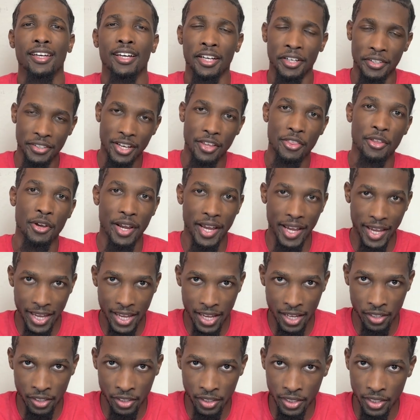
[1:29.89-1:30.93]
another
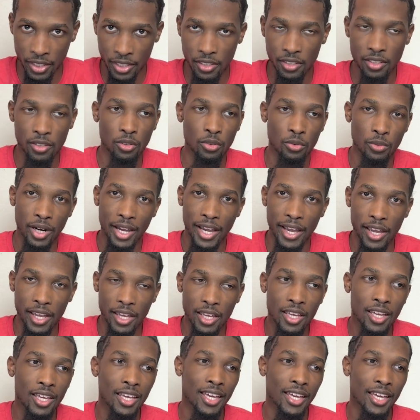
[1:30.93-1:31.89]
handgun, right?